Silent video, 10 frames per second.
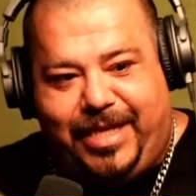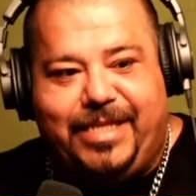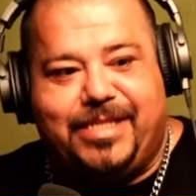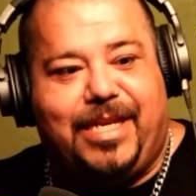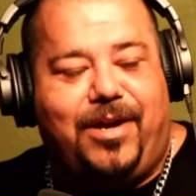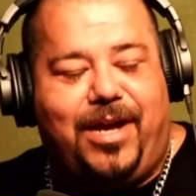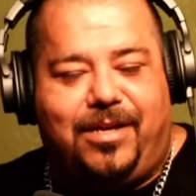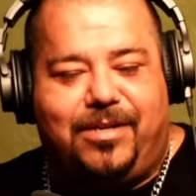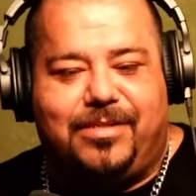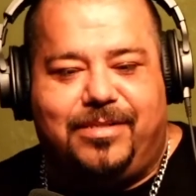East Cell
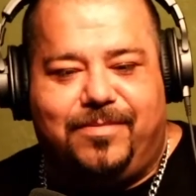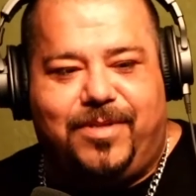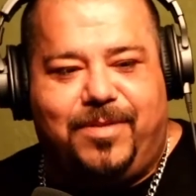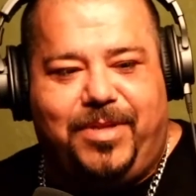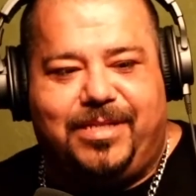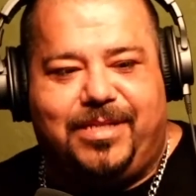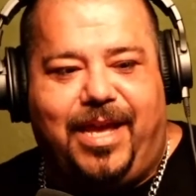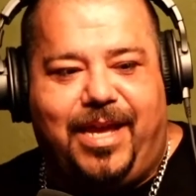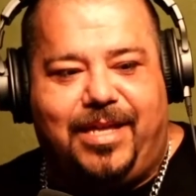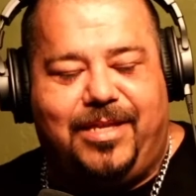House. There was one place they
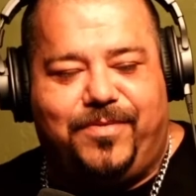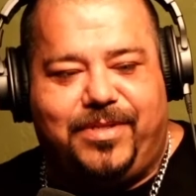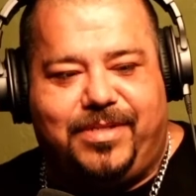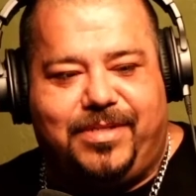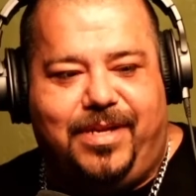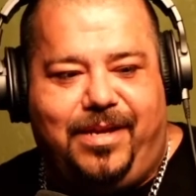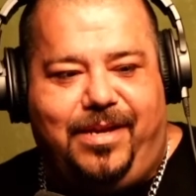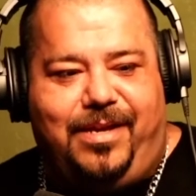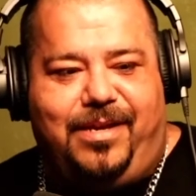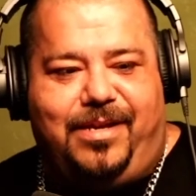had that was
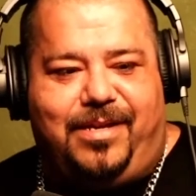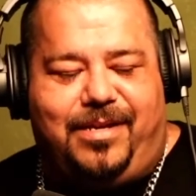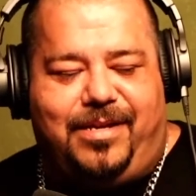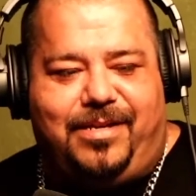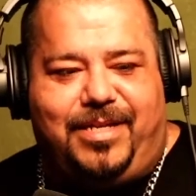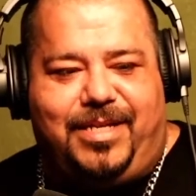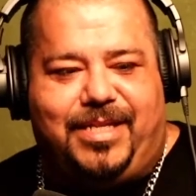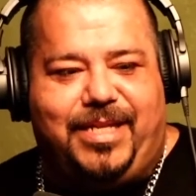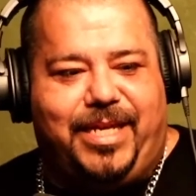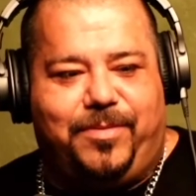
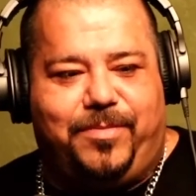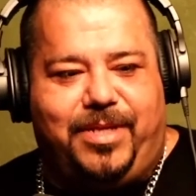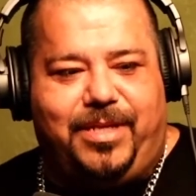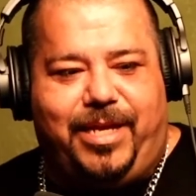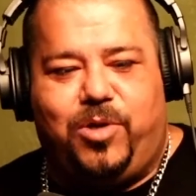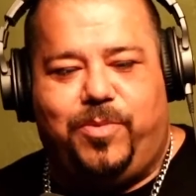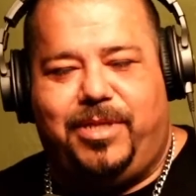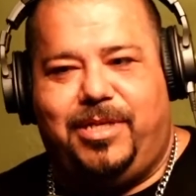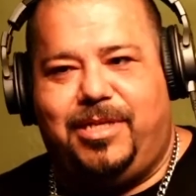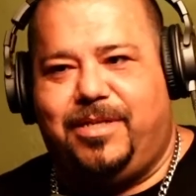condemned, and they opened
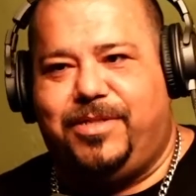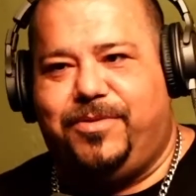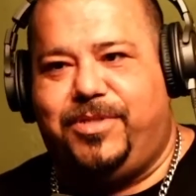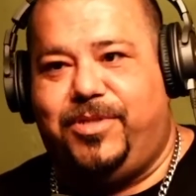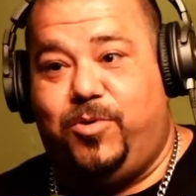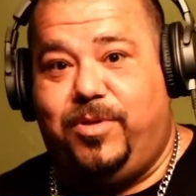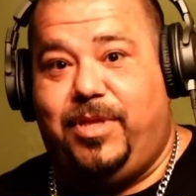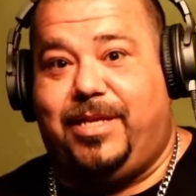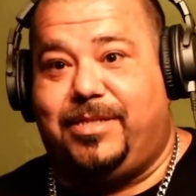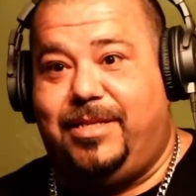it up because there was no, like
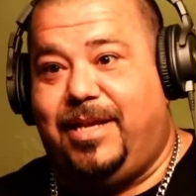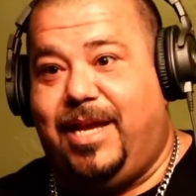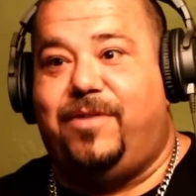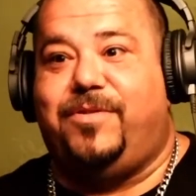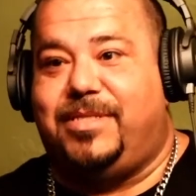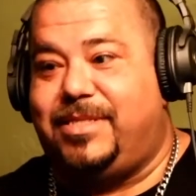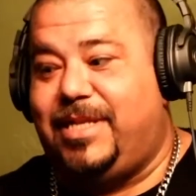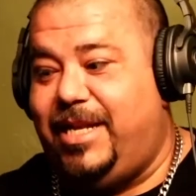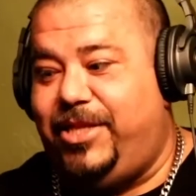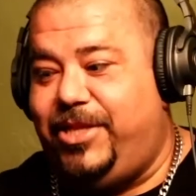I said, the guy wasn't
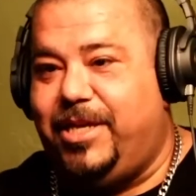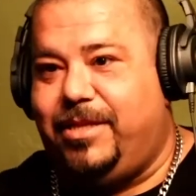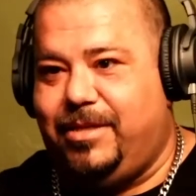signing nothing,